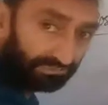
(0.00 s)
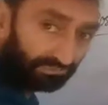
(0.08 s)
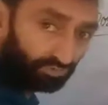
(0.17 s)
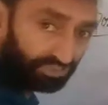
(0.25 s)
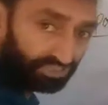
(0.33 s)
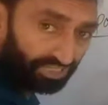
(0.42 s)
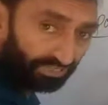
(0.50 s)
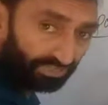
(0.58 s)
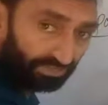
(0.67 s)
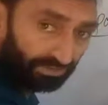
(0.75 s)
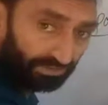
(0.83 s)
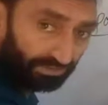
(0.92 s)
position,
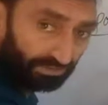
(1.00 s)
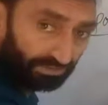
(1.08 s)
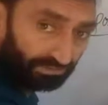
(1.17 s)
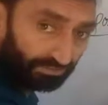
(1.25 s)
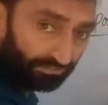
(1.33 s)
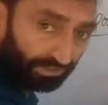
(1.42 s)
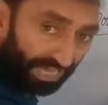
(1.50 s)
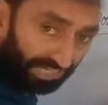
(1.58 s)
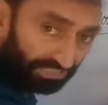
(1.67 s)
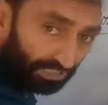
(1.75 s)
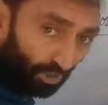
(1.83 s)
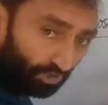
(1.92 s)
from the
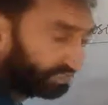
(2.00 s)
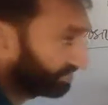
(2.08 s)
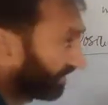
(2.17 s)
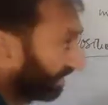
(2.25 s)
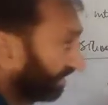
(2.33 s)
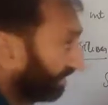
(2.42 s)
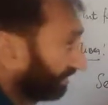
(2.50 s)
current location,